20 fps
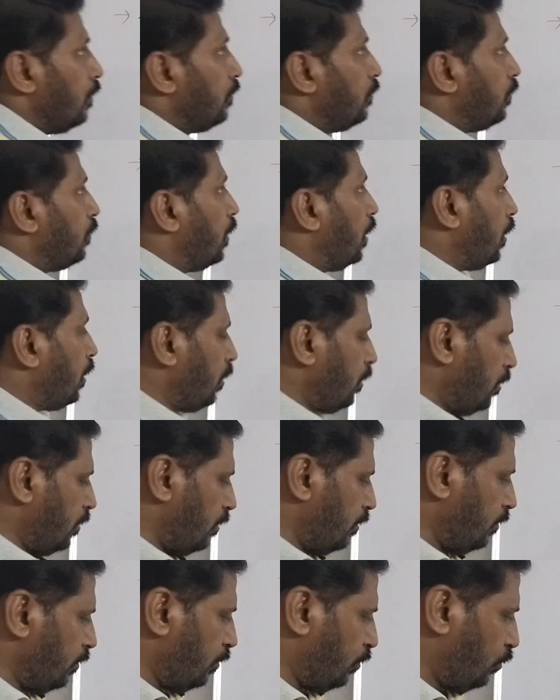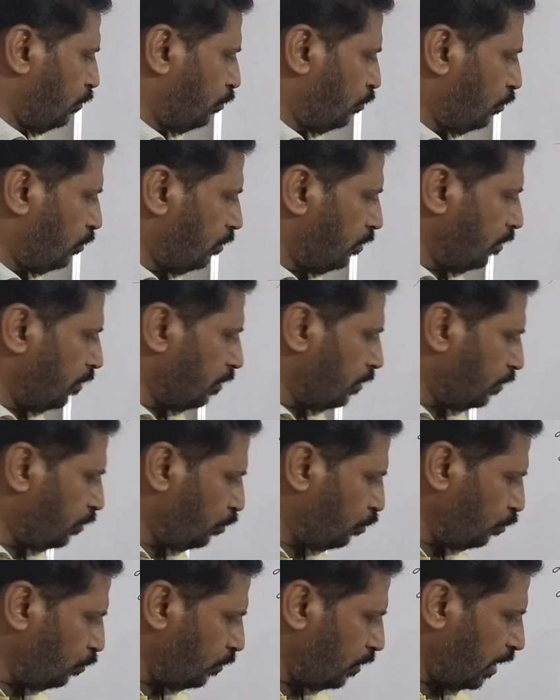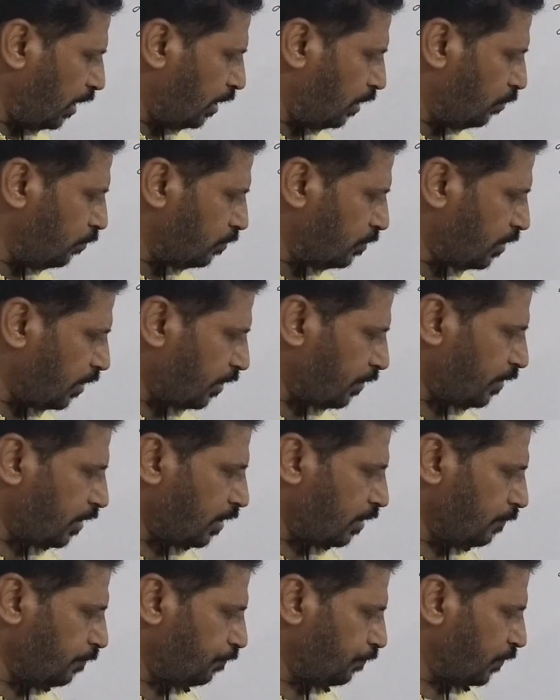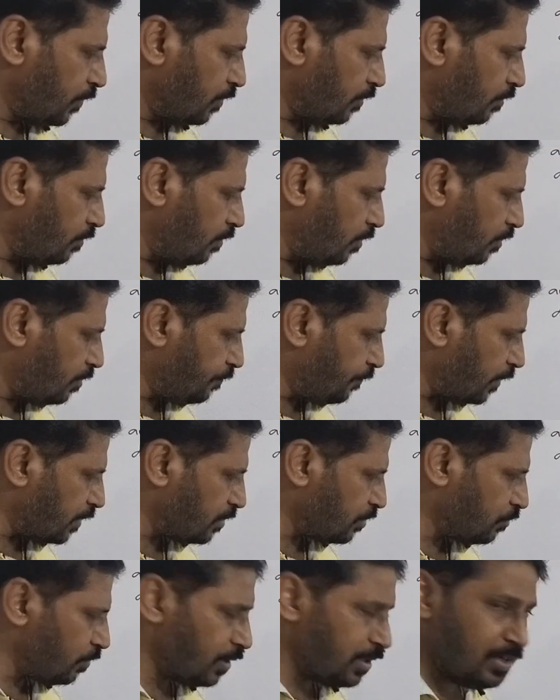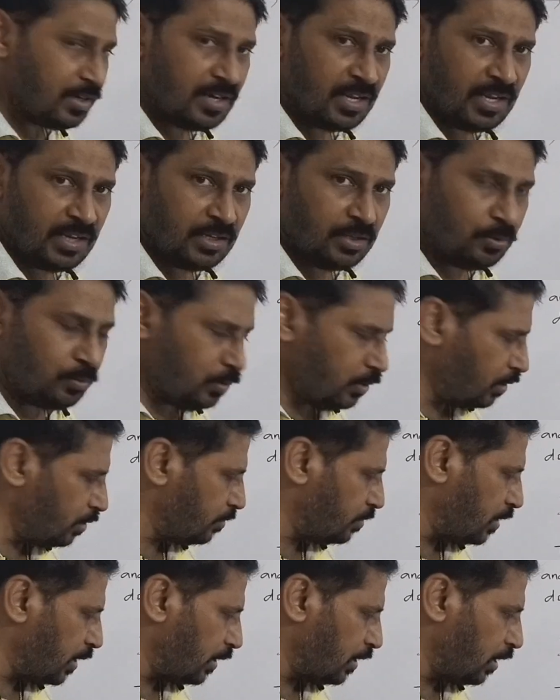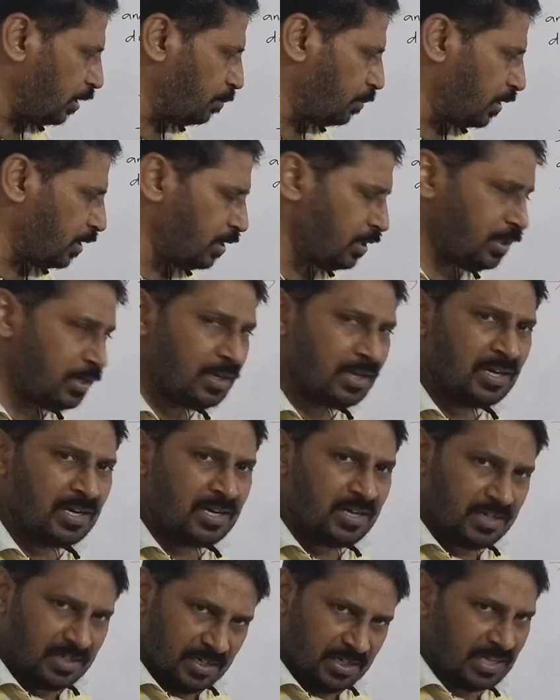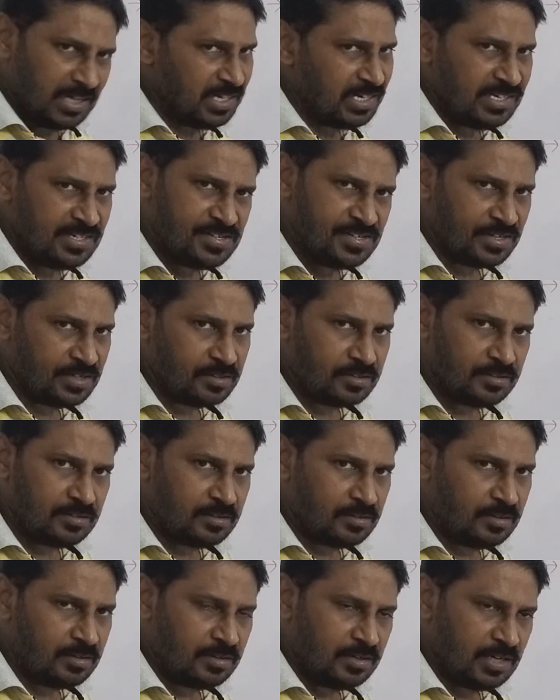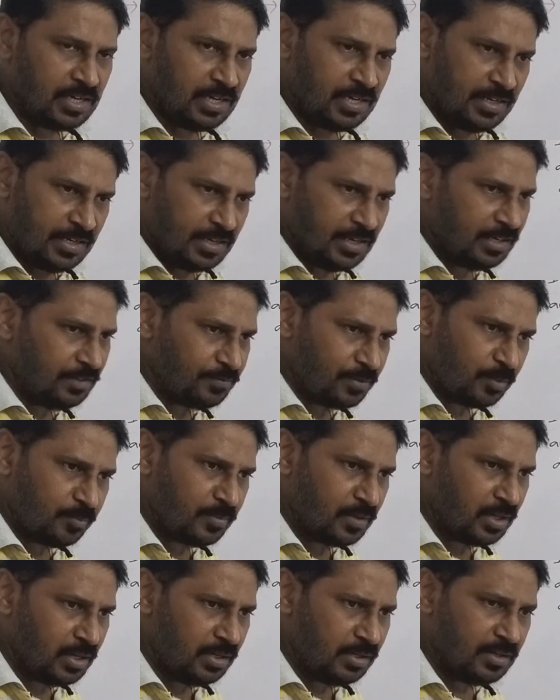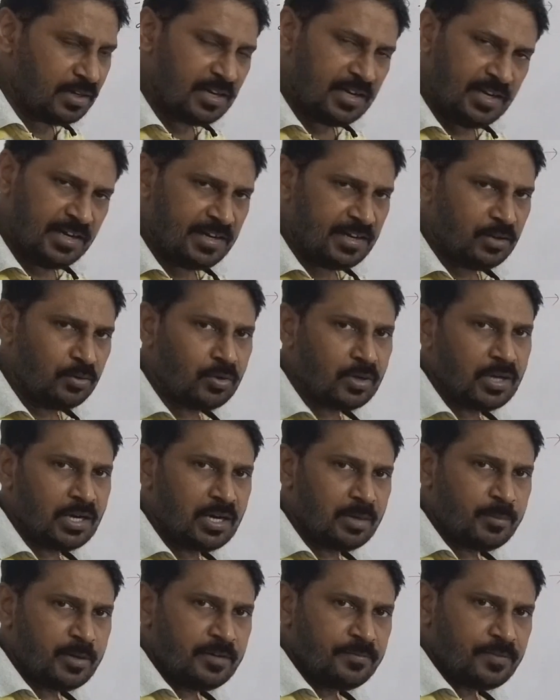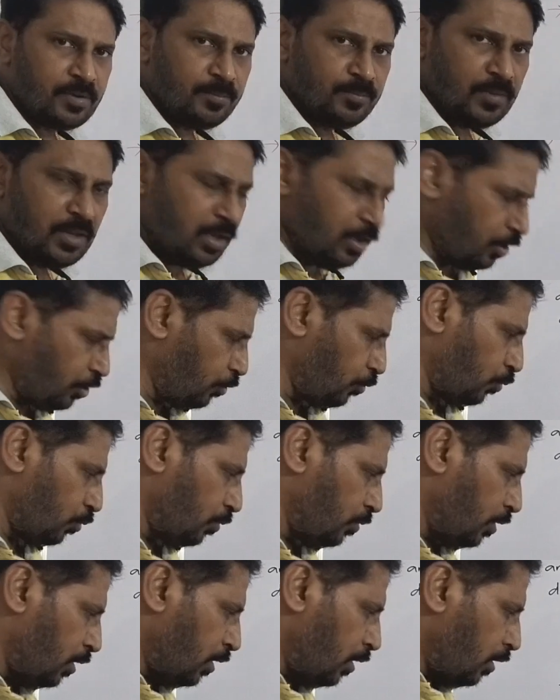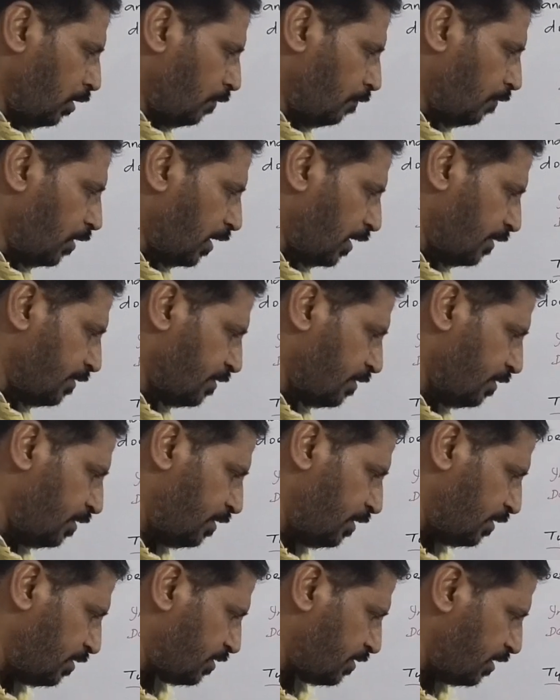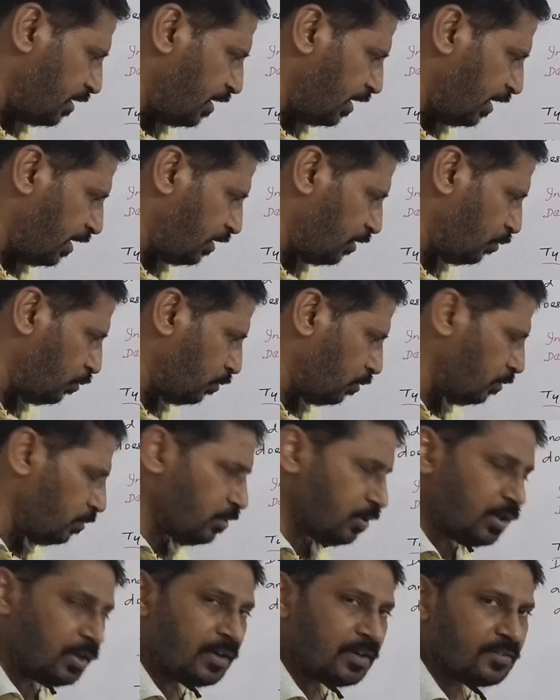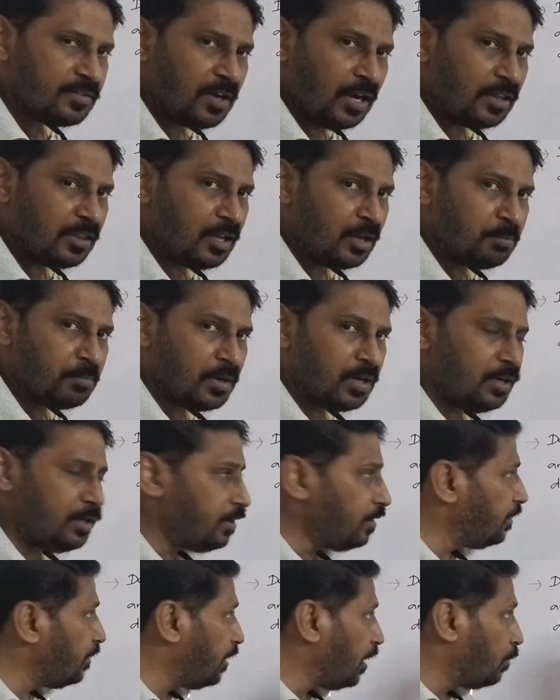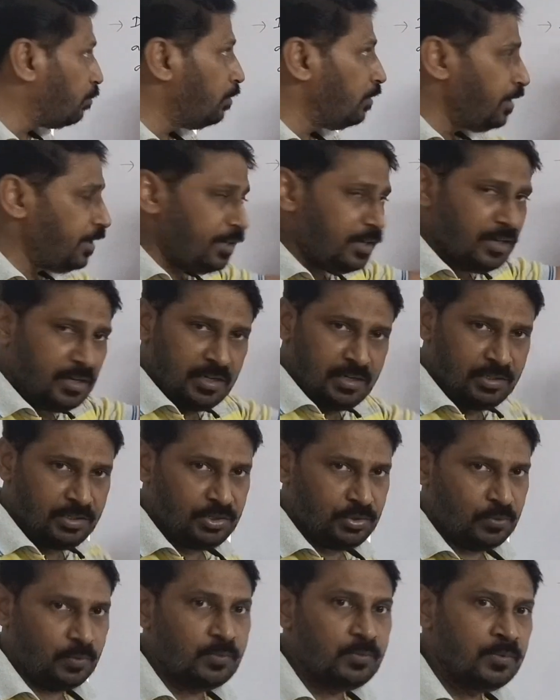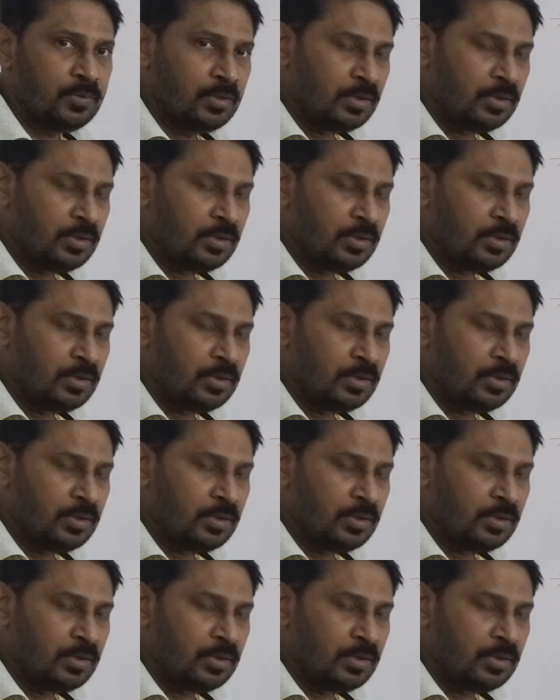So there are two dequeues are there. This first one dequeue is nothing but deletion, deleting one element from the queue. Whereas this dequeue, it is nothing but double-ended queue.